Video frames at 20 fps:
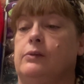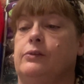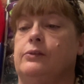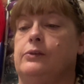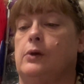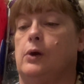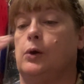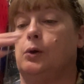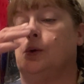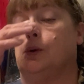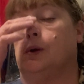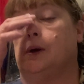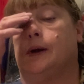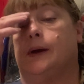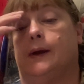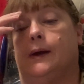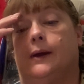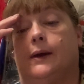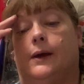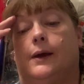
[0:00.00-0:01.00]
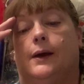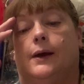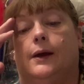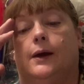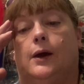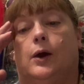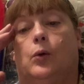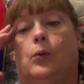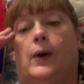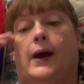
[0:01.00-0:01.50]
So,
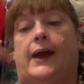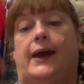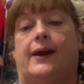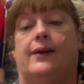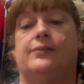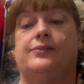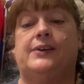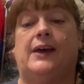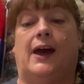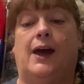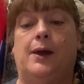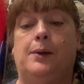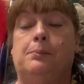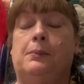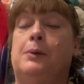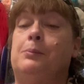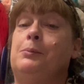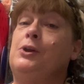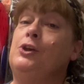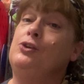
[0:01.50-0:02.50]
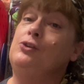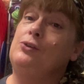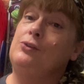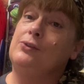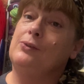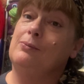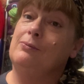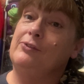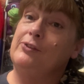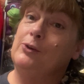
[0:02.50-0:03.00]
while I have time, I'm going to do
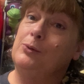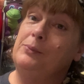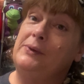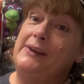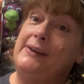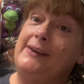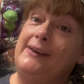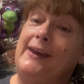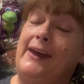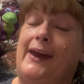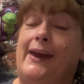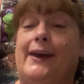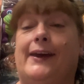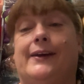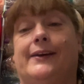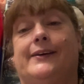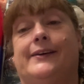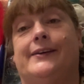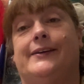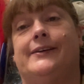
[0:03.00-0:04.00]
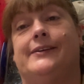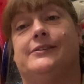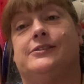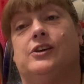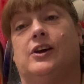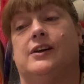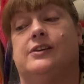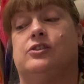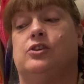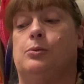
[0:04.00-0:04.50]
some filming and
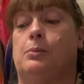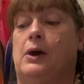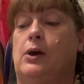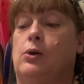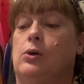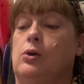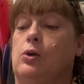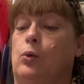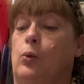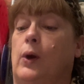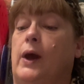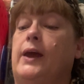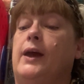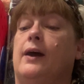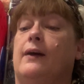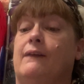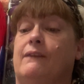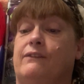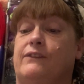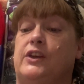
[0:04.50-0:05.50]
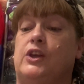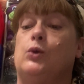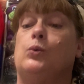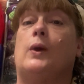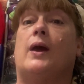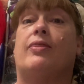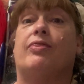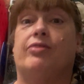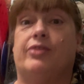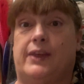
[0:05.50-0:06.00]
talk to you about quite a
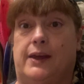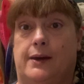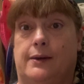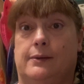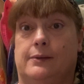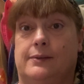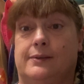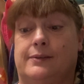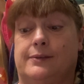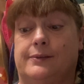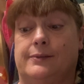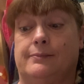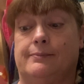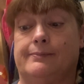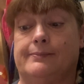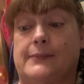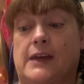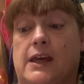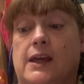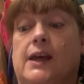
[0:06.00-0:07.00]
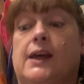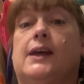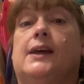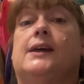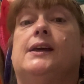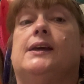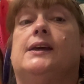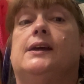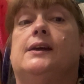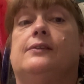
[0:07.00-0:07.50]
few things.
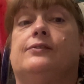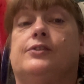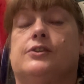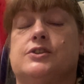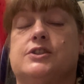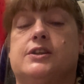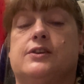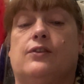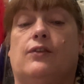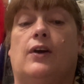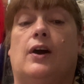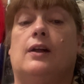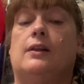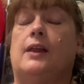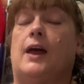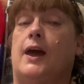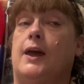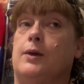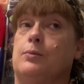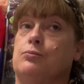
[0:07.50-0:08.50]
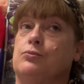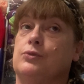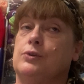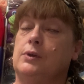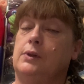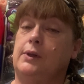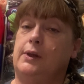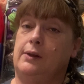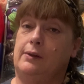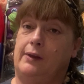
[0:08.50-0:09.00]
First of all, I am
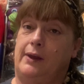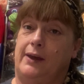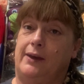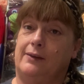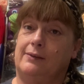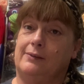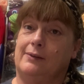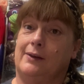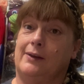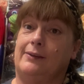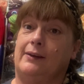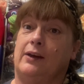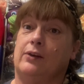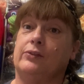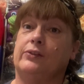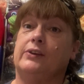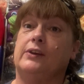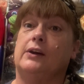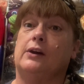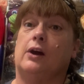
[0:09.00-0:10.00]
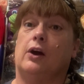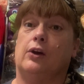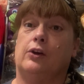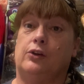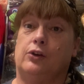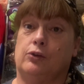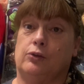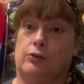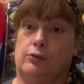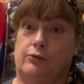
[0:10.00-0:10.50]
really late announcing our
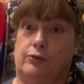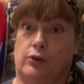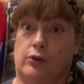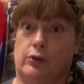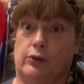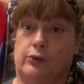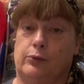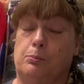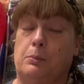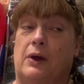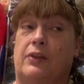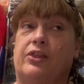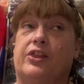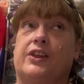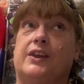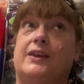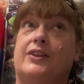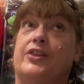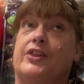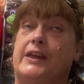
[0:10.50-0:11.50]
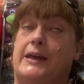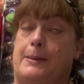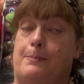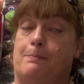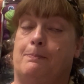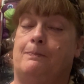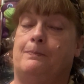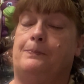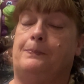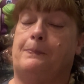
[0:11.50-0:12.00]
Yarnavores monthly
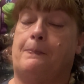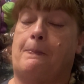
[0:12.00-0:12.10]
theme.